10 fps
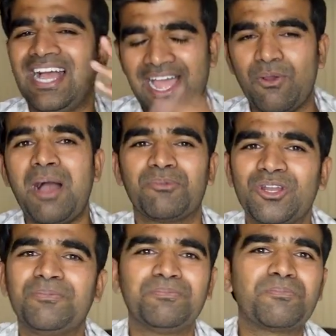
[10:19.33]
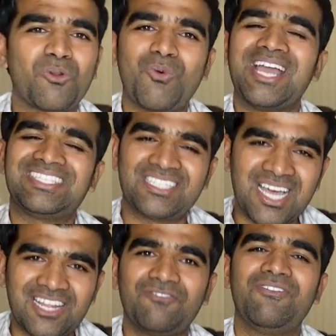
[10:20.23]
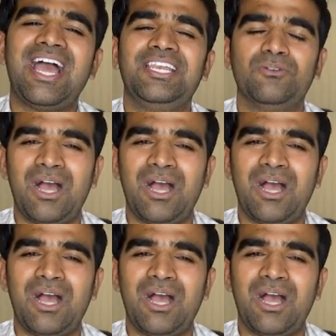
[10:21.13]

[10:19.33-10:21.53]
I, am going to provide ton of value.